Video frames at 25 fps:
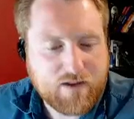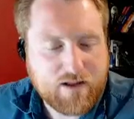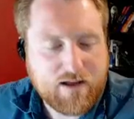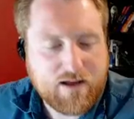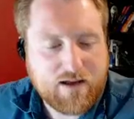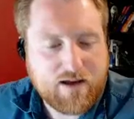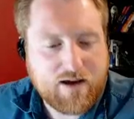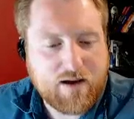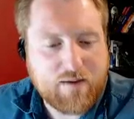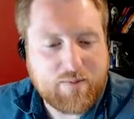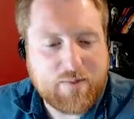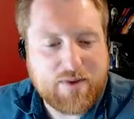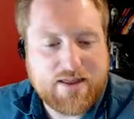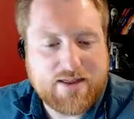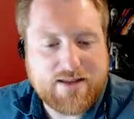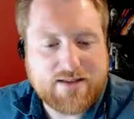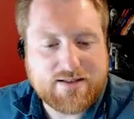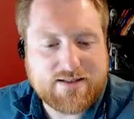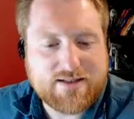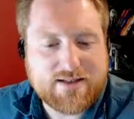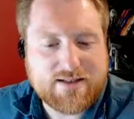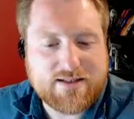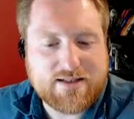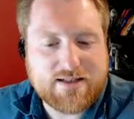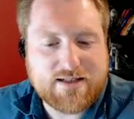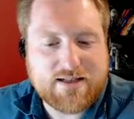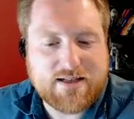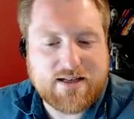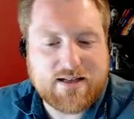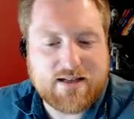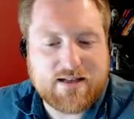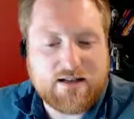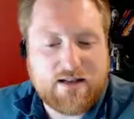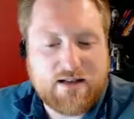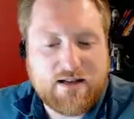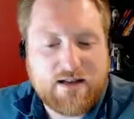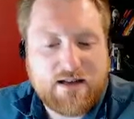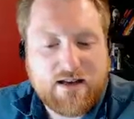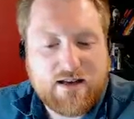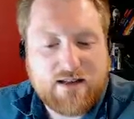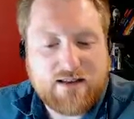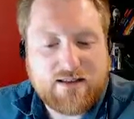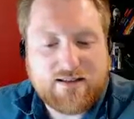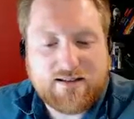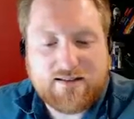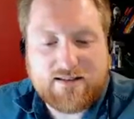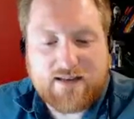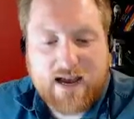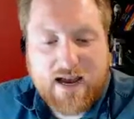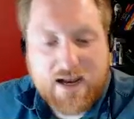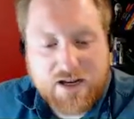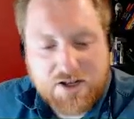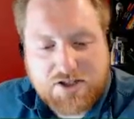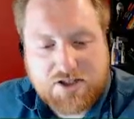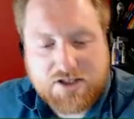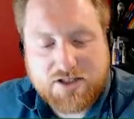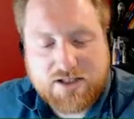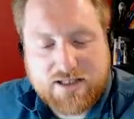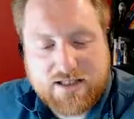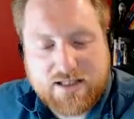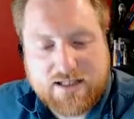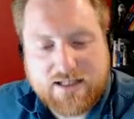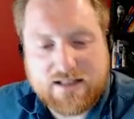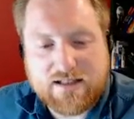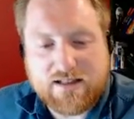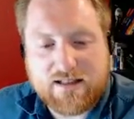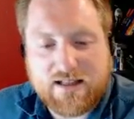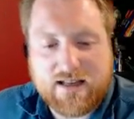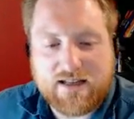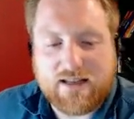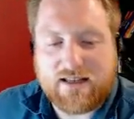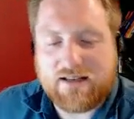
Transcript: I mean, this doesn't this actually, like,